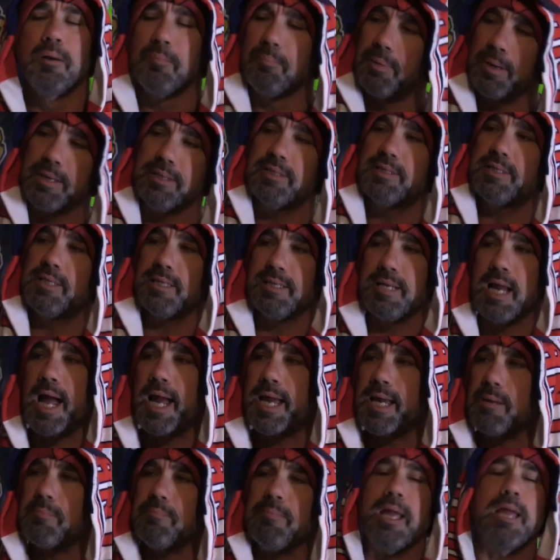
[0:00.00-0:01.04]
But
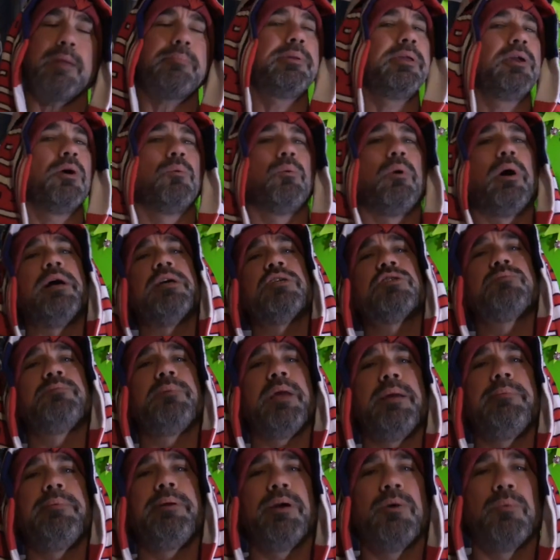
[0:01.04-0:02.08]
tonight, maybe it was,
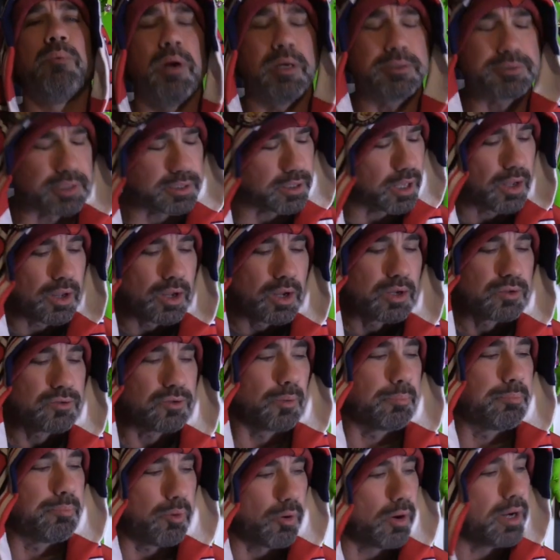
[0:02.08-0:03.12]
maybe it wasn't.
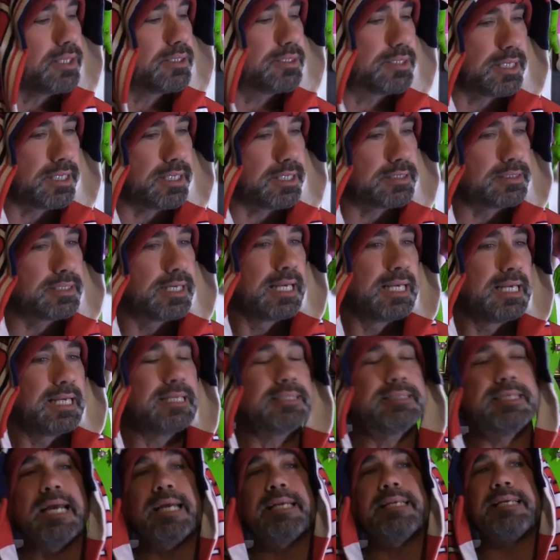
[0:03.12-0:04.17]
The point is
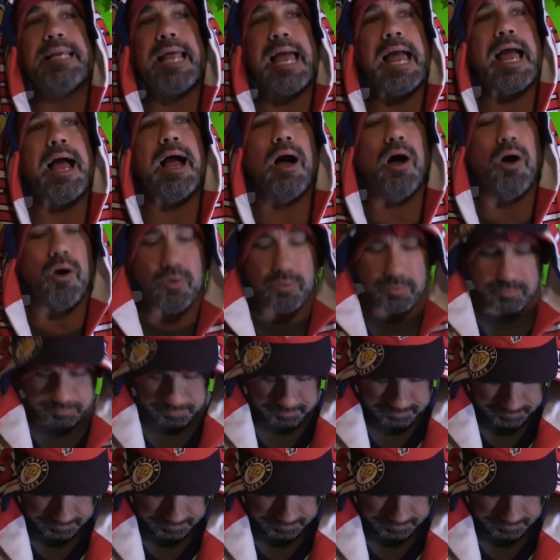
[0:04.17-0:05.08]
that now